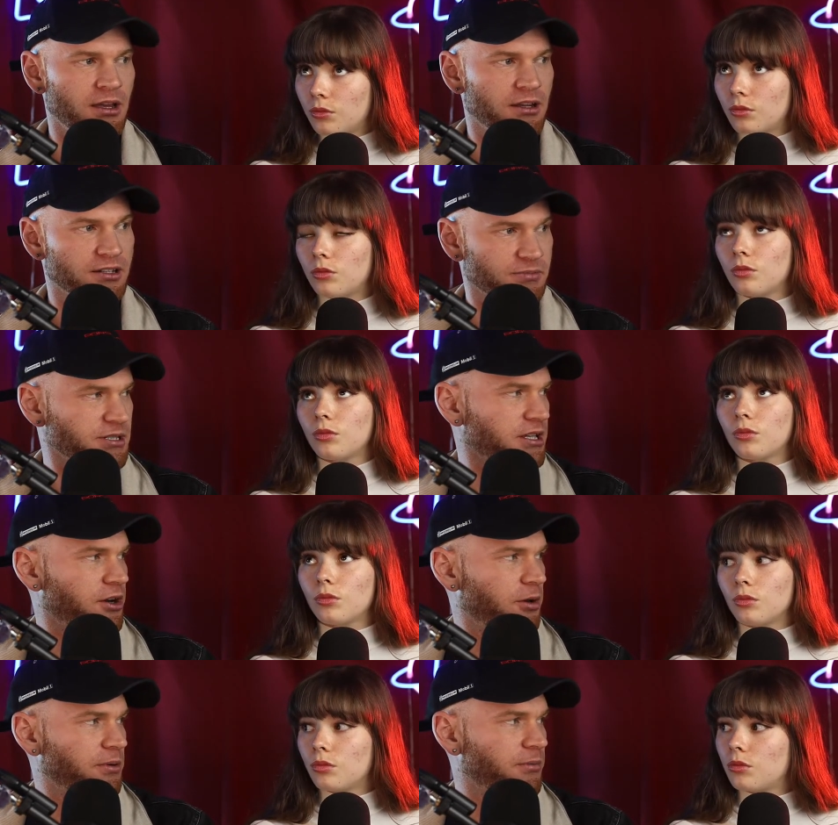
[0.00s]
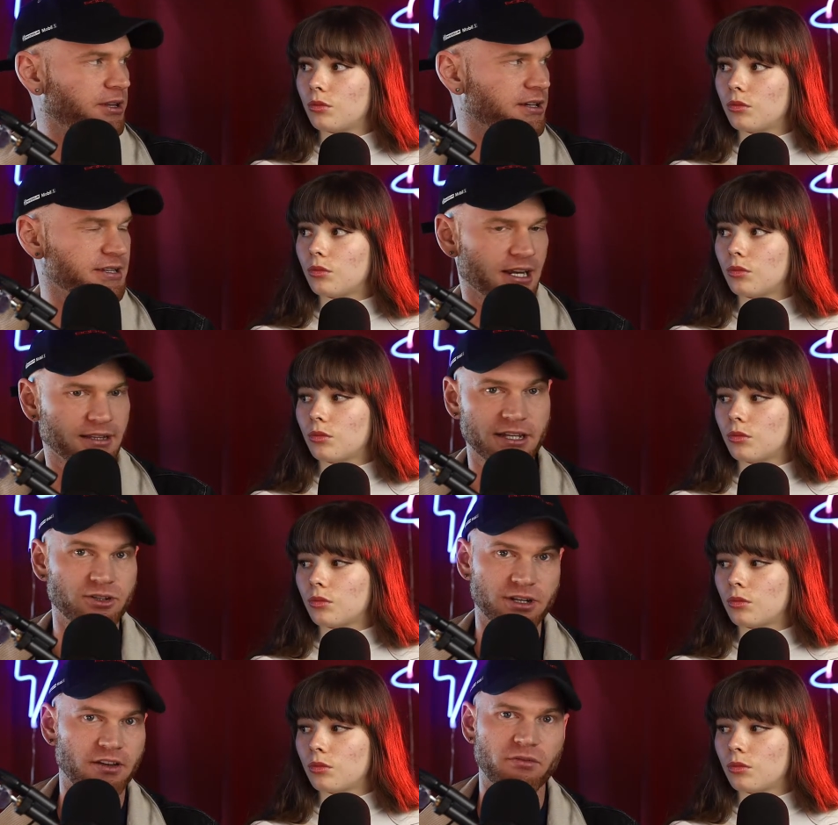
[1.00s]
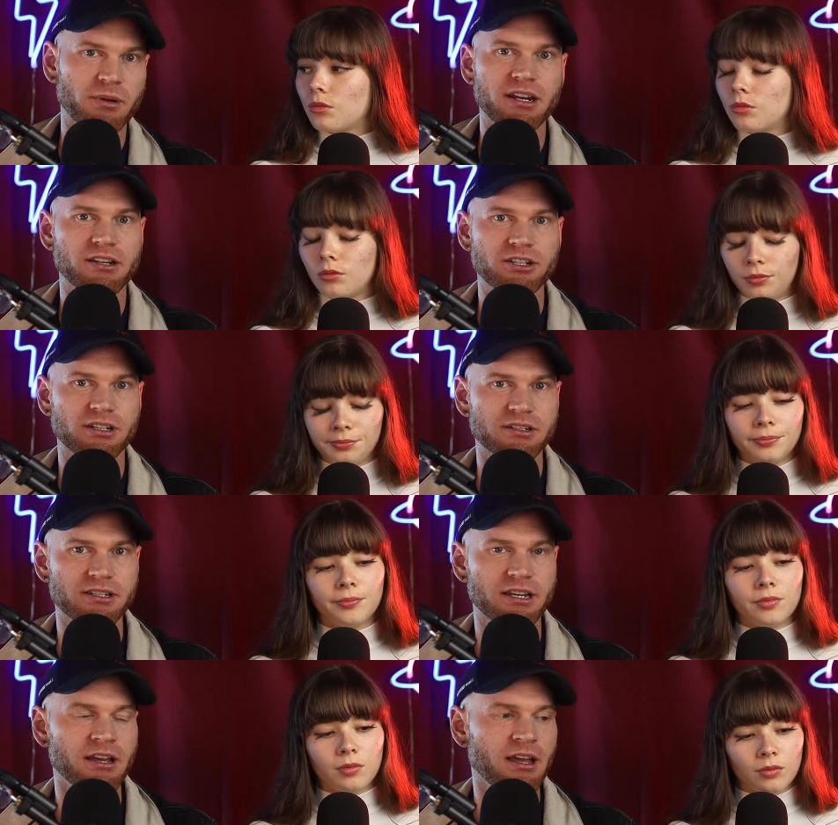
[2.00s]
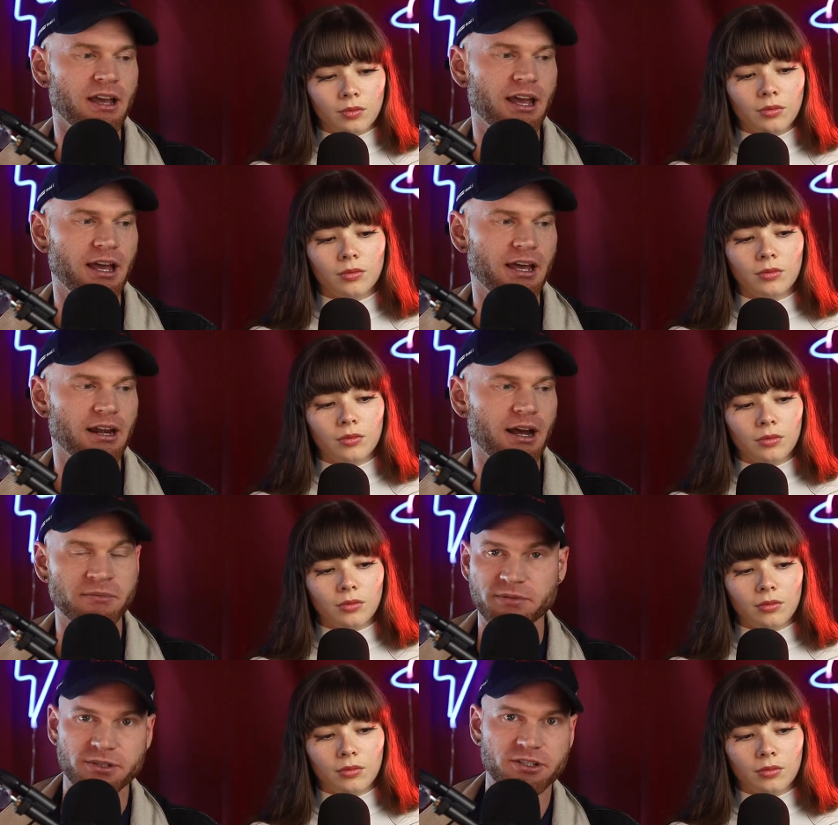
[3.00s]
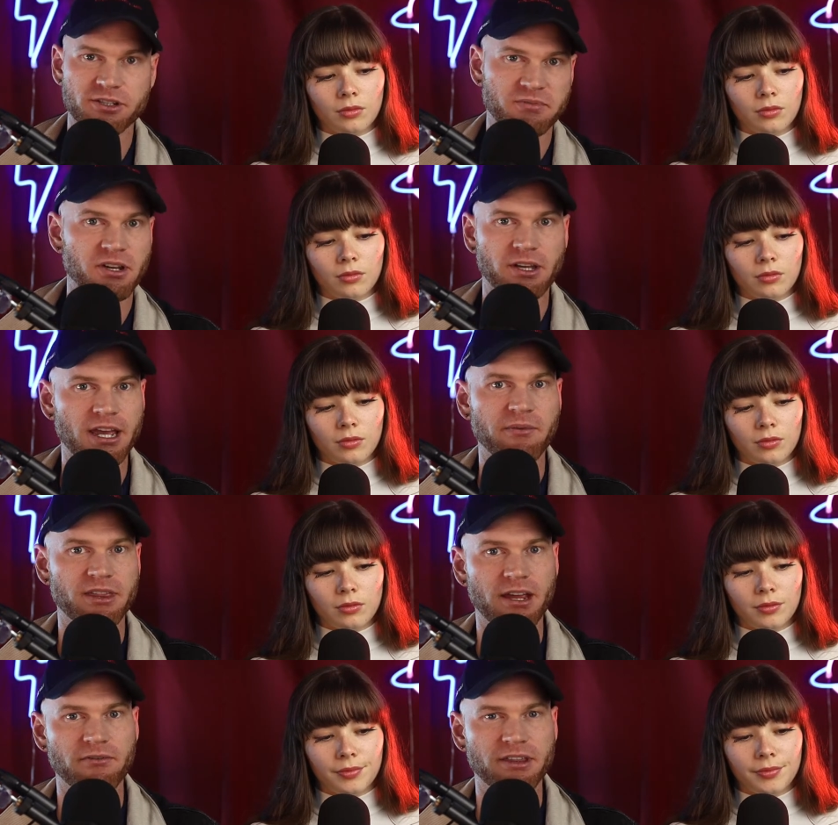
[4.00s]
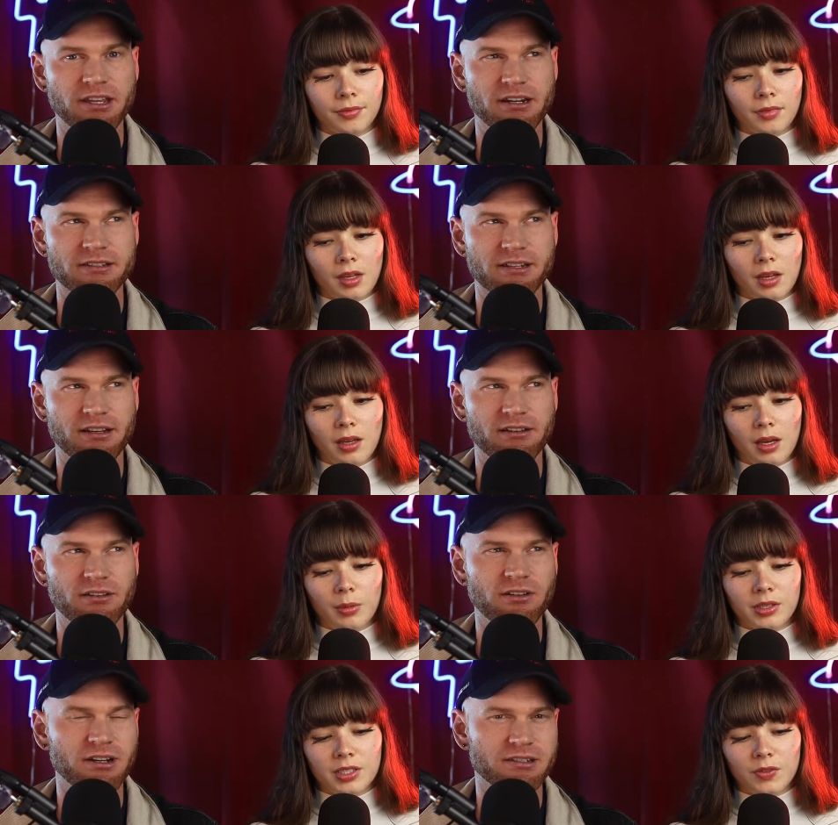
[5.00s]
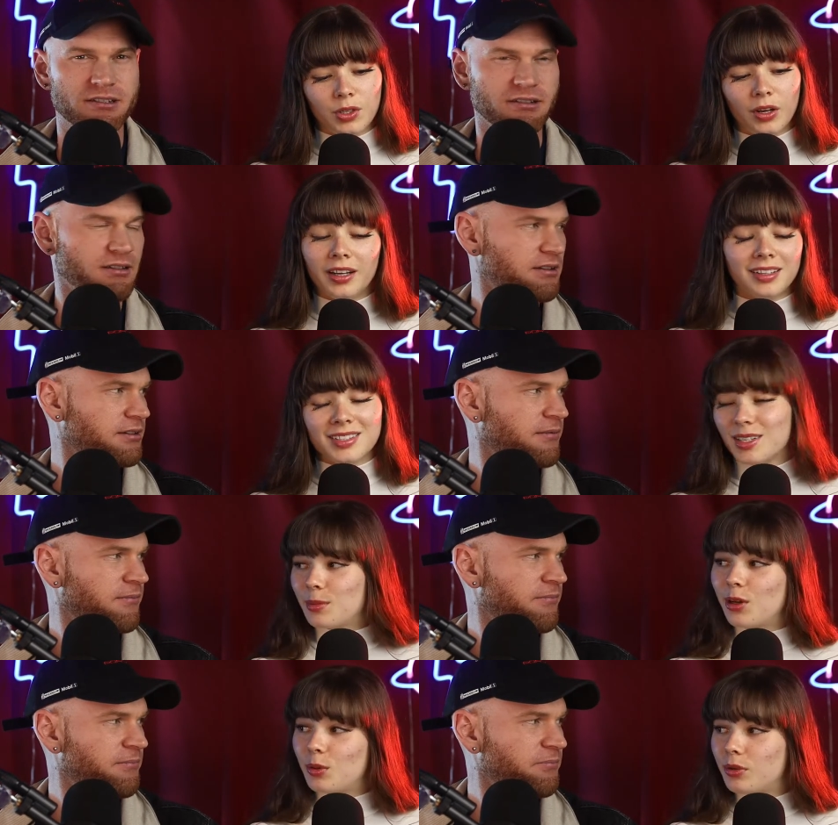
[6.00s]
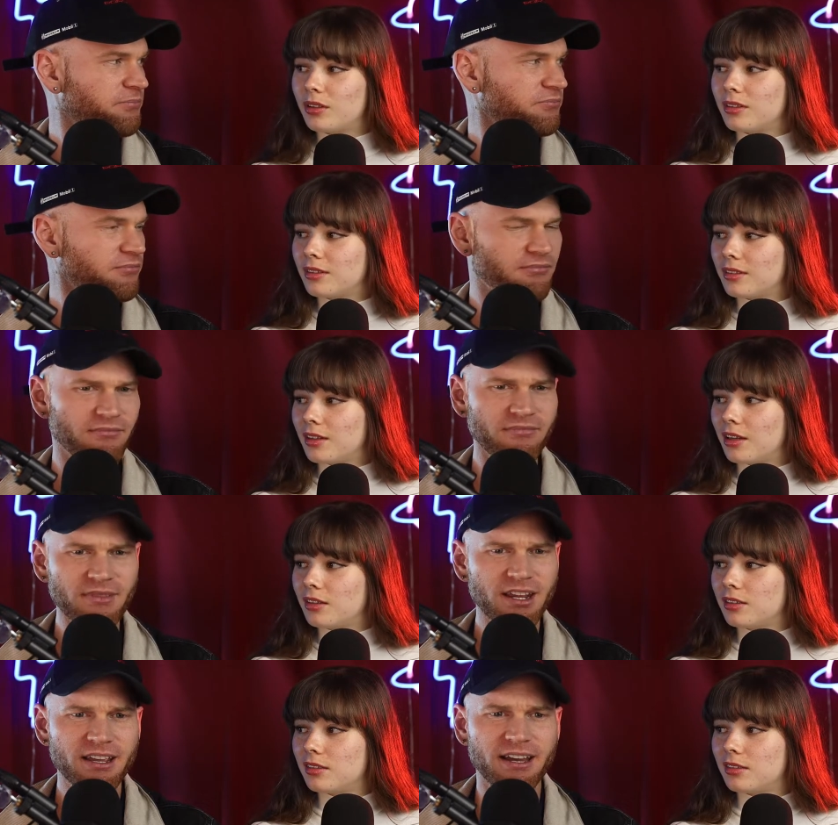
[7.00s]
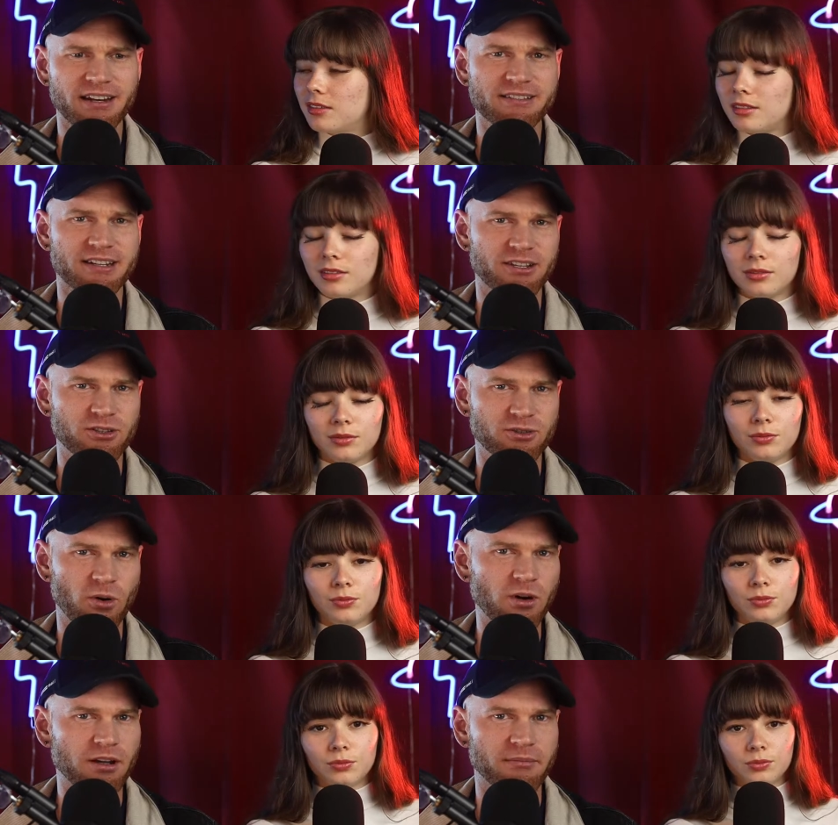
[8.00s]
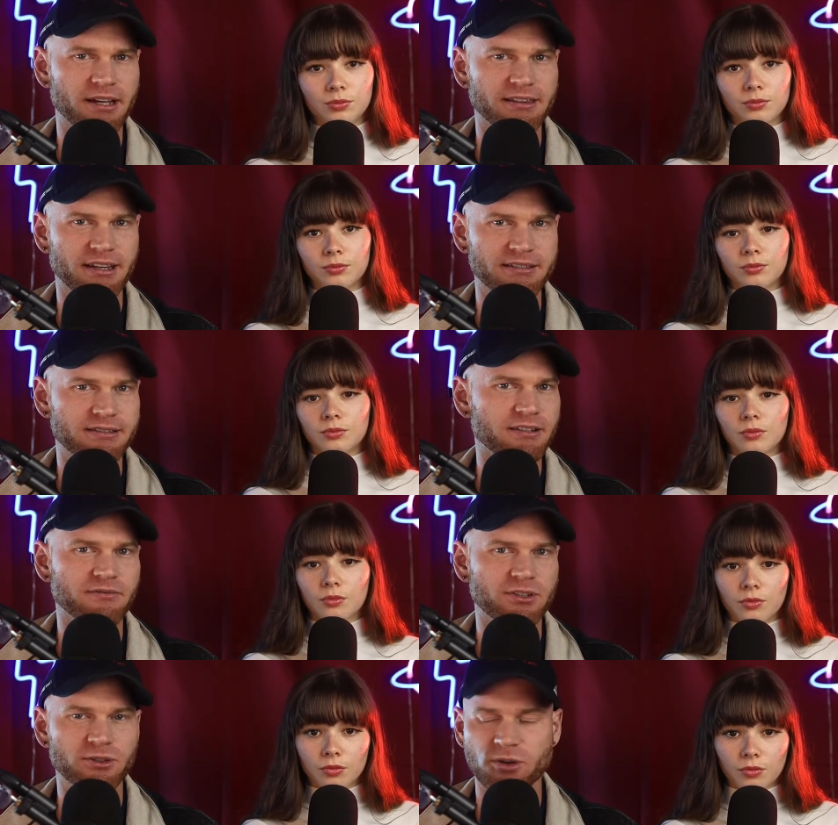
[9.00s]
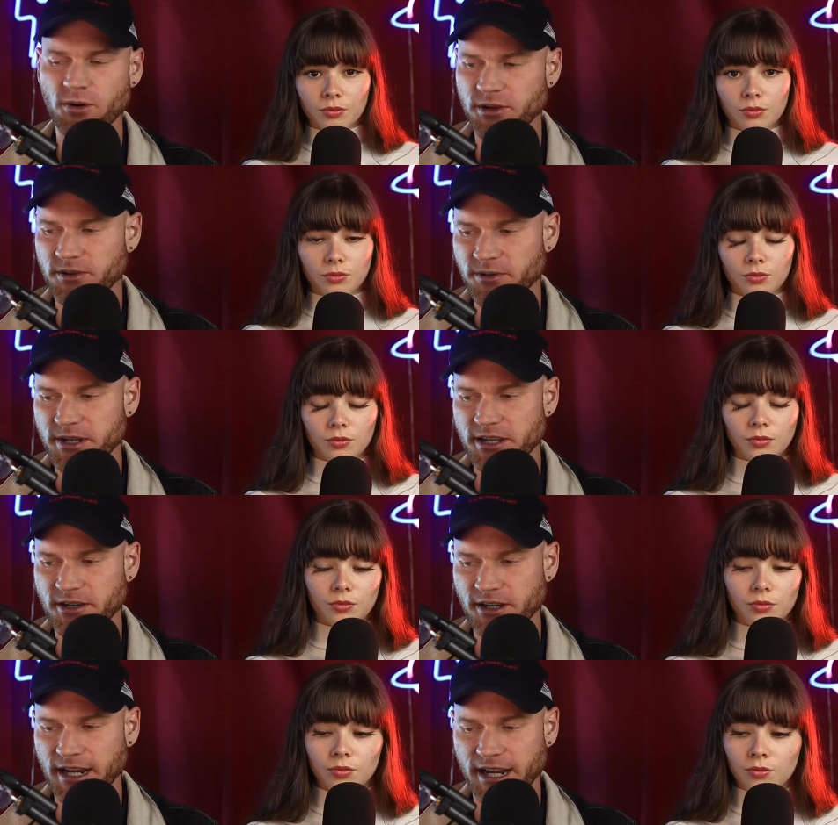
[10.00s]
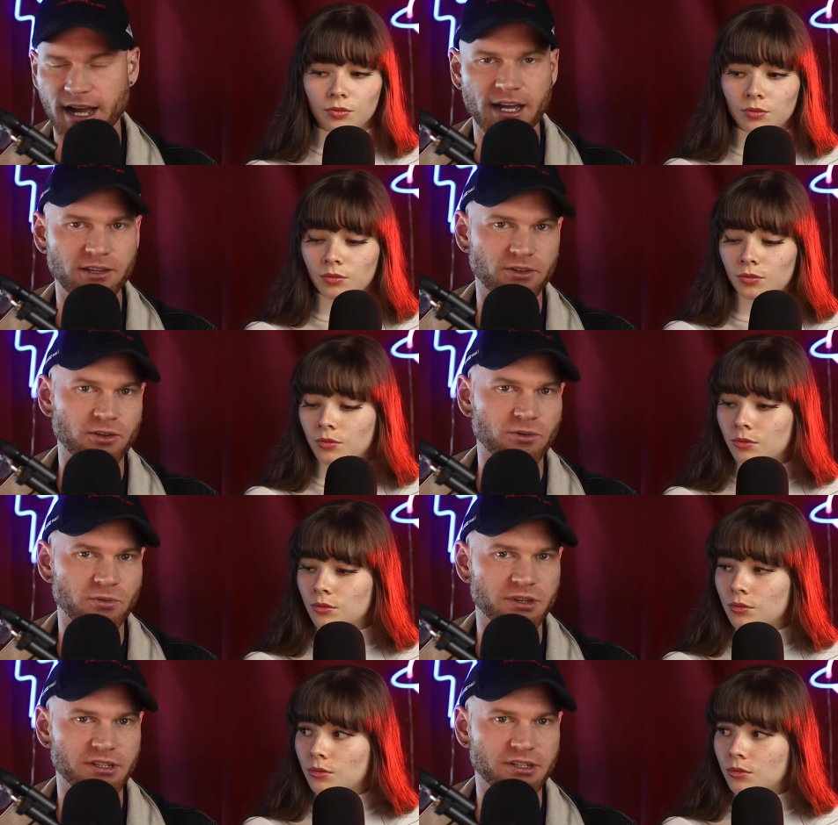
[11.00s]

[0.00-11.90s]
Speaker 1: you know, especially an open one, they say like there should never be any jealousy, and I'm supposed to just be okay with everything. That's like yeah, because you've
Speaker 2: agreed it's going to be open. Yeah.
Speaker 1: Yeah, and it's like you talk about that stuff. You talk through it. You go like, are you cool with